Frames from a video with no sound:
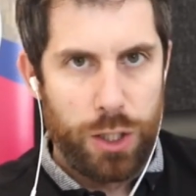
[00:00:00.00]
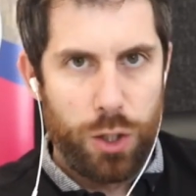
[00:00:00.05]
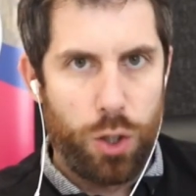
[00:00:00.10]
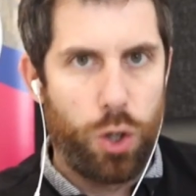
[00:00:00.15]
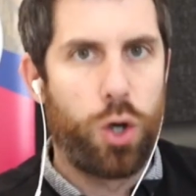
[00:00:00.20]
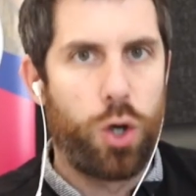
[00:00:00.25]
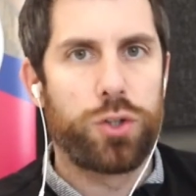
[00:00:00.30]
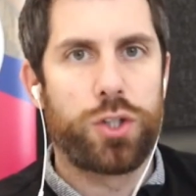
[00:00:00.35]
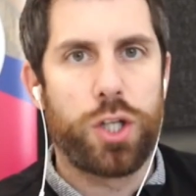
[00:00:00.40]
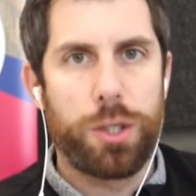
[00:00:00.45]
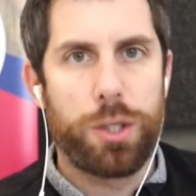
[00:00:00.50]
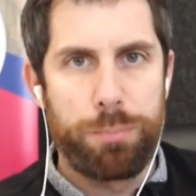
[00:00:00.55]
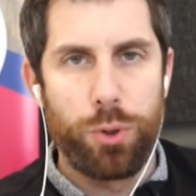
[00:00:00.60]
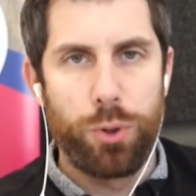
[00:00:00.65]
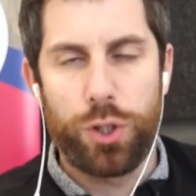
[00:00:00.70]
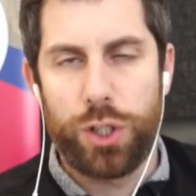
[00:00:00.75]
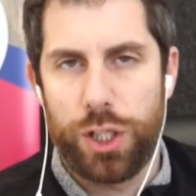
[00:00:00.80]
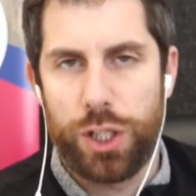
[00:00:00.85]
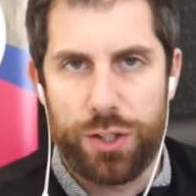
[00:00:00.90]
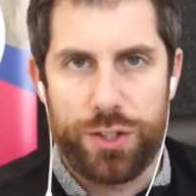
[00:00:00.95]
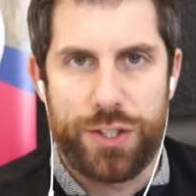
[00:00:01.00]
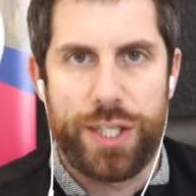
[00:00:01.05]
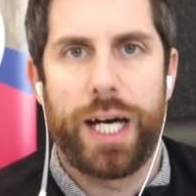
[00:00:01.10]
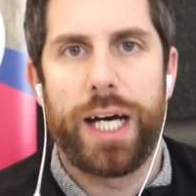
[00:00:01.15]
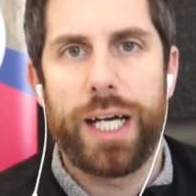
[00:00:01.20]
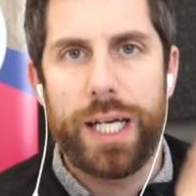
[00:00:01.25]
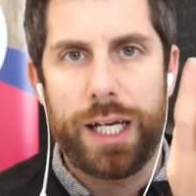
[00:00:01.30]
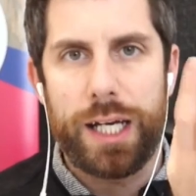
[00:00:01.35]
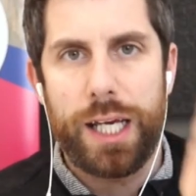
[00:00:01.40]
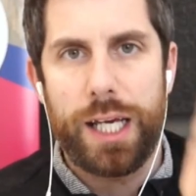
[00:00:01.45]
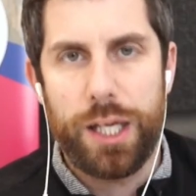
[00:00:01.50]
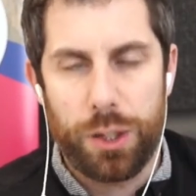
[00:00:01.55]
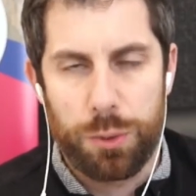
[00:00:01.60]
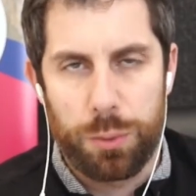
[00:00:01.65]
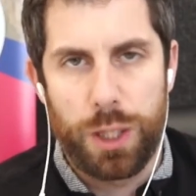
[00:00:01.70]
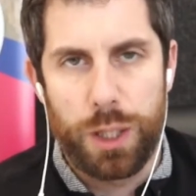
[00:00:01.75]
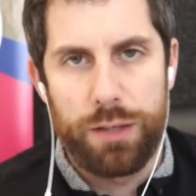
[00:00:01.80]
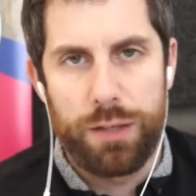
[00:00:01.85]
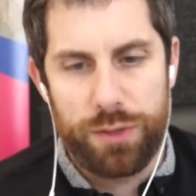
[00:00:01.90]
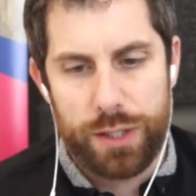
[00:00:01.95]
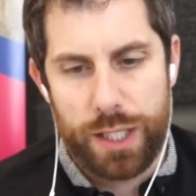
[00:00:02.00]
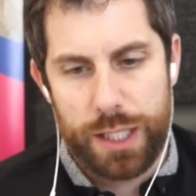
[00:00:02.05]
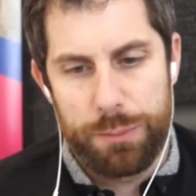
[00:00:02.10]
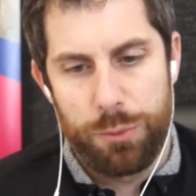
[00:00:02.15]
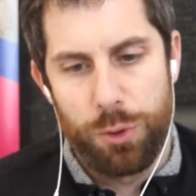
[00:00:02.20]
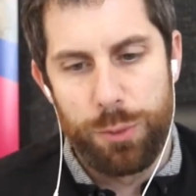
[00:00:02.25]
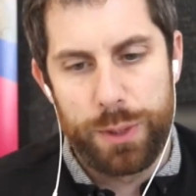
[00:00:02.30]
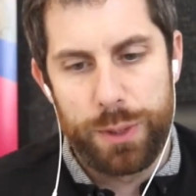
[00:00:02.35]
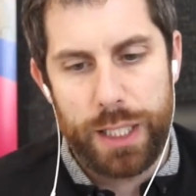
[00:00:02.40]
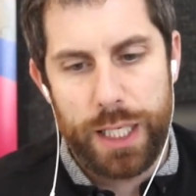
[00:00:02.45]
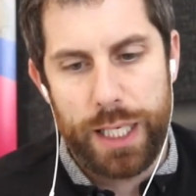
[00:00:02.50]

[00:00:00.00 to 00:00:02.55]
order book, your diary or whatever at the moment,